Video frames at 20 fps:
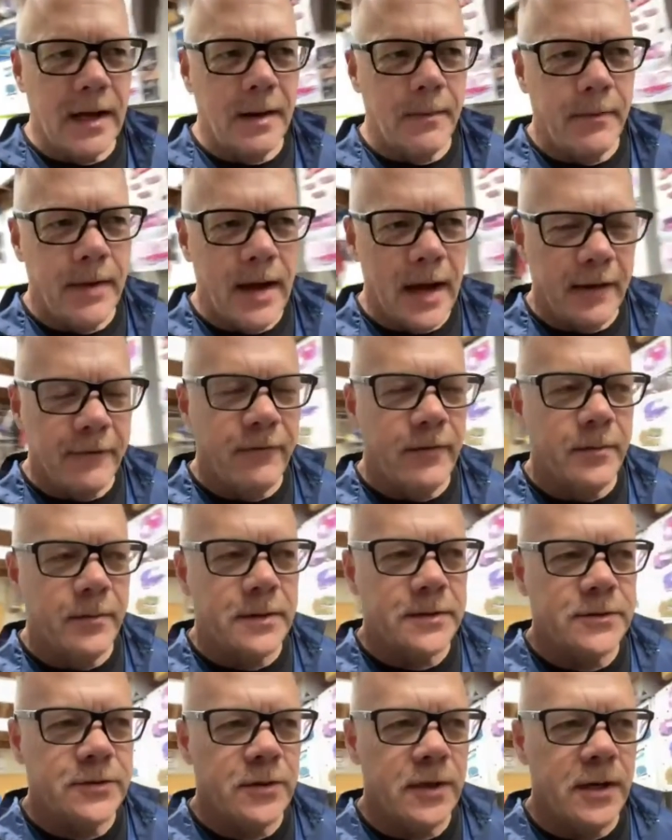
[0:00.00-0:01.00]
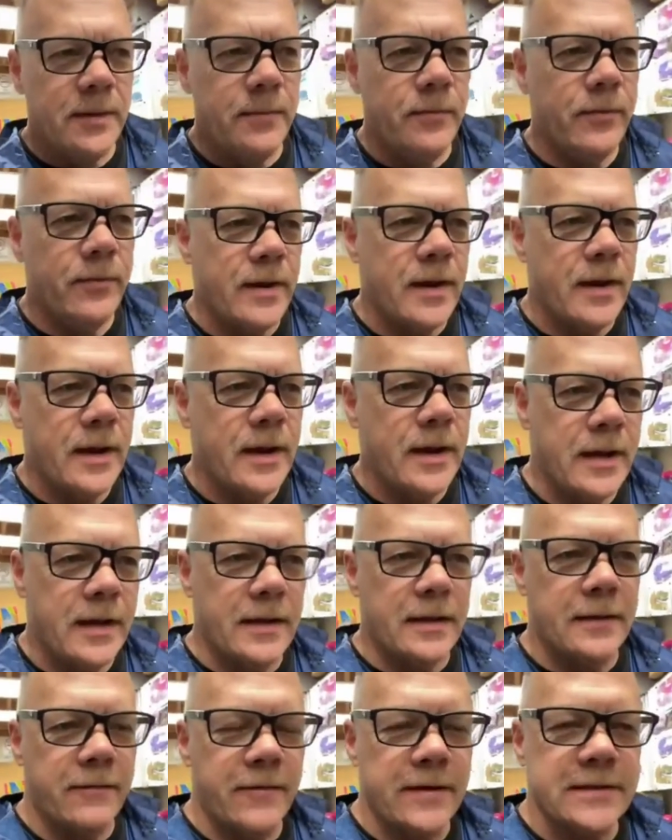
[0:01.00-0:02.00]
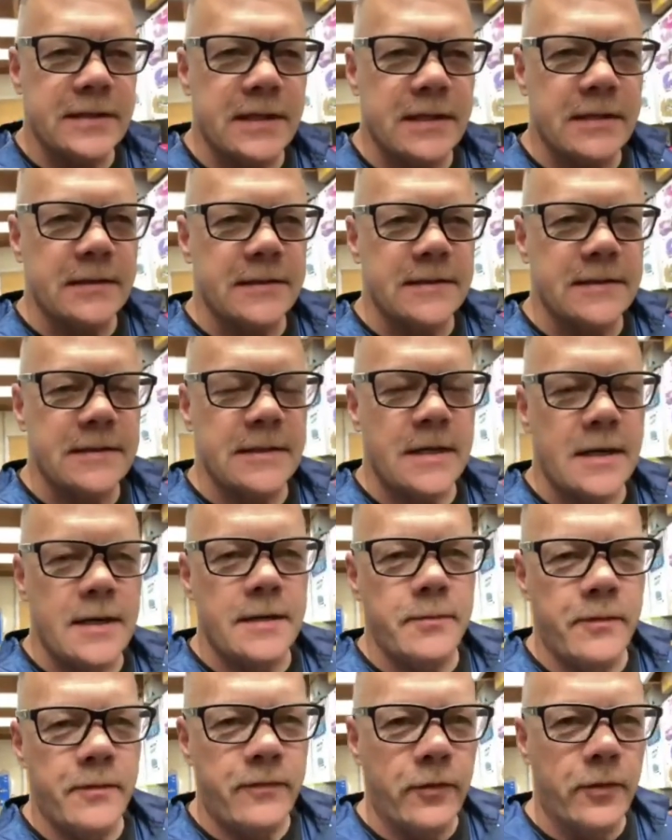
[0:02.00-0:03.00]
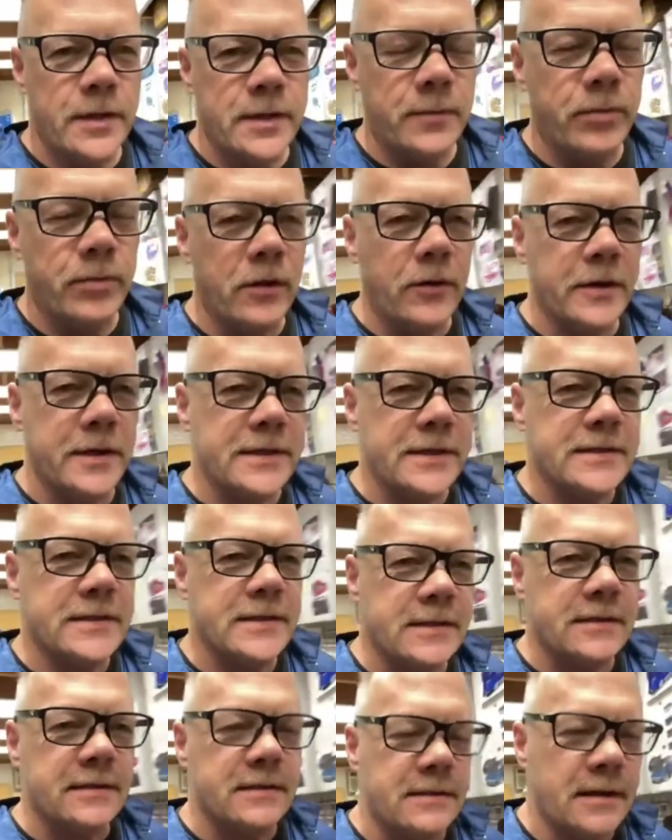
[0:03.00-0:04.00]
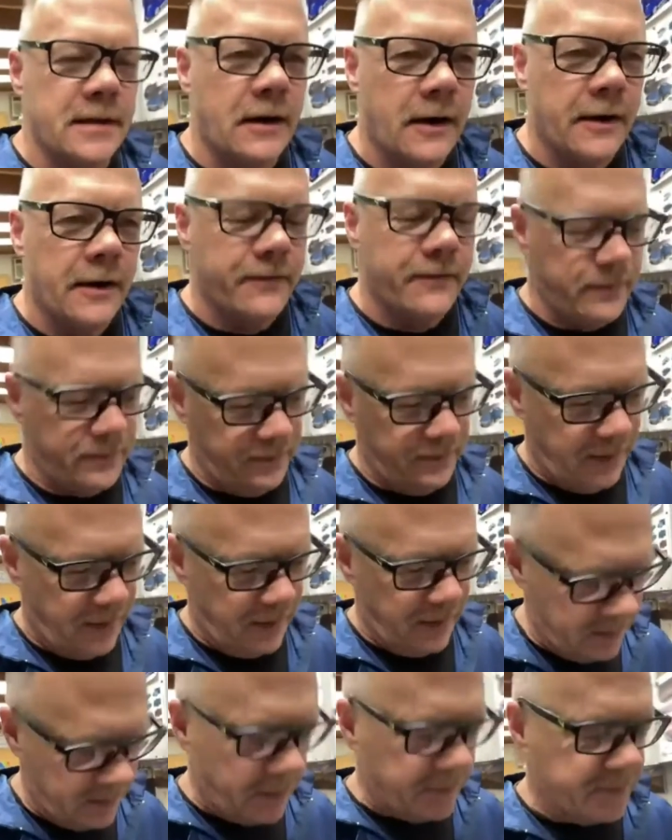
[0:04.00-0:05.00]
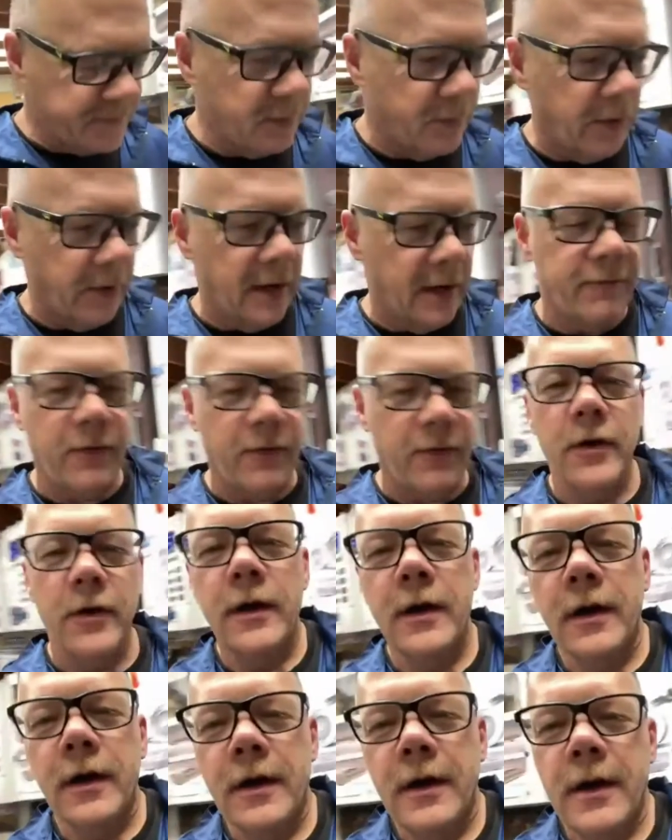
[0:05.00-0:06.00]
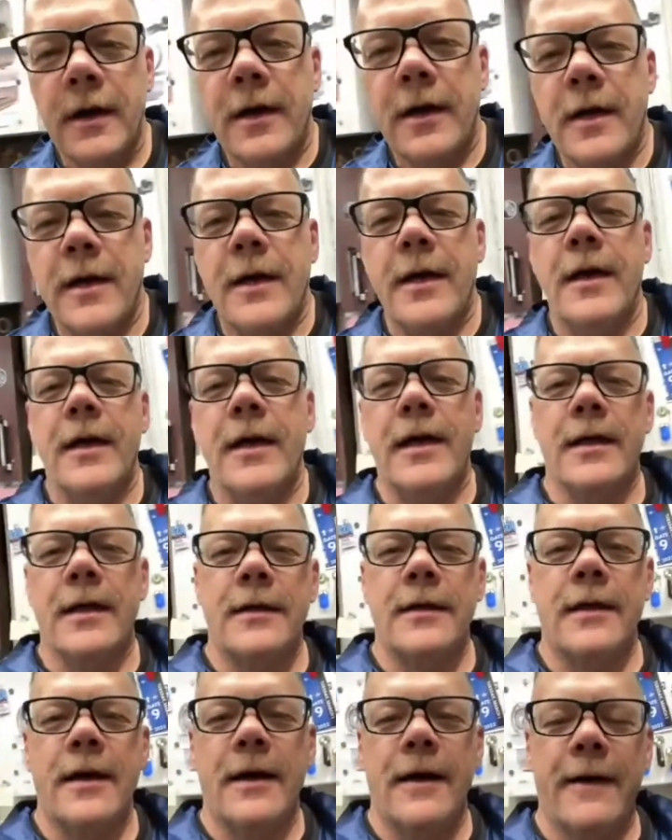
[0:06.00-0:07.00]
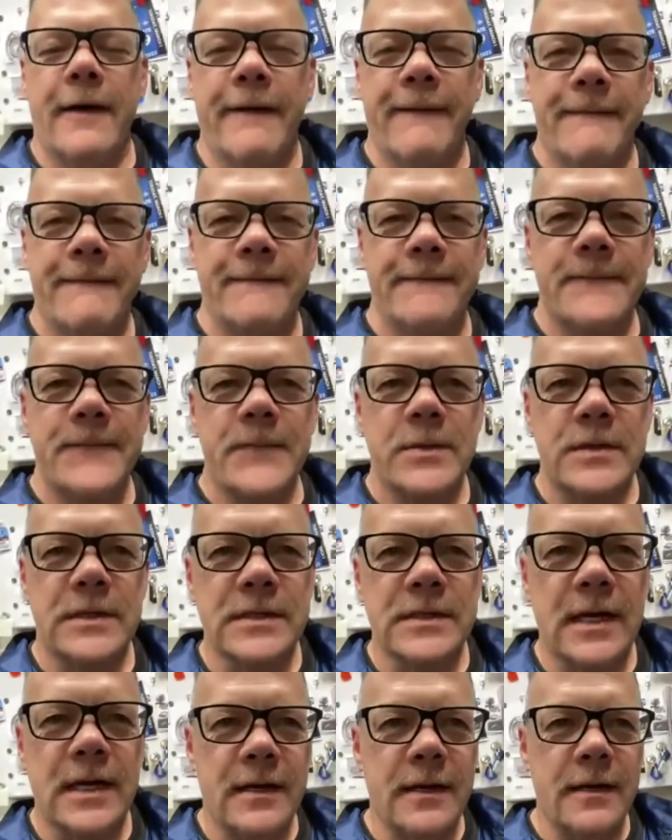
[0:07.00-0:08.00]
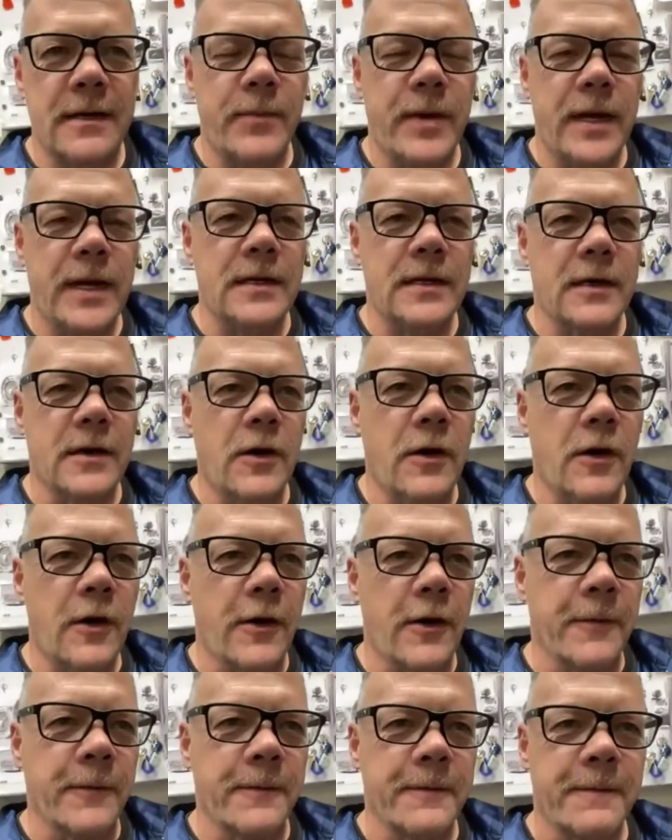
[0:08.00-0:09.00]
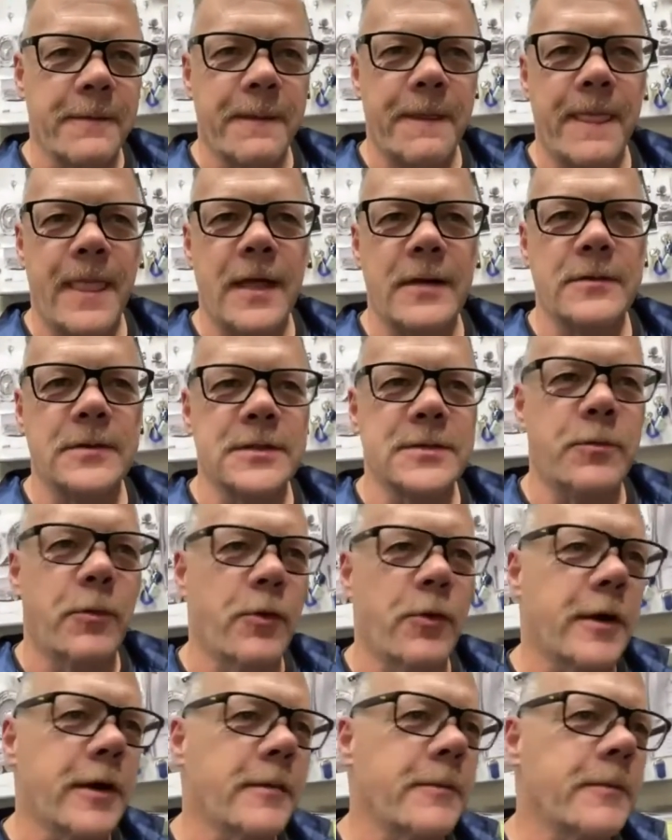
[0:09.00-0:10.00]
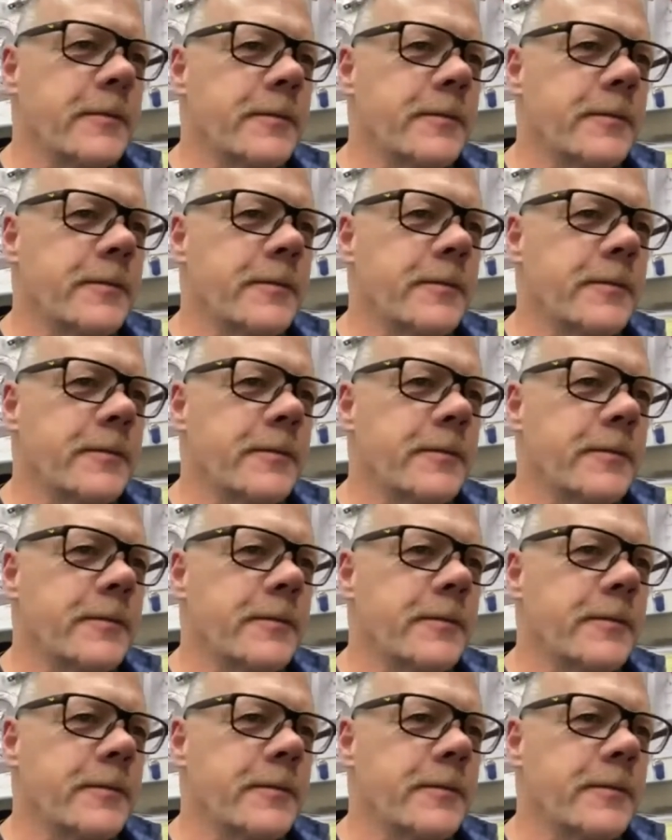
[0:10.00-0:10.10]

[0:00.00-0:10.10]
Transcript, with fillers: back from a trip and visiting the son before he deploys and off to wherever. And just got done painting a car this morning.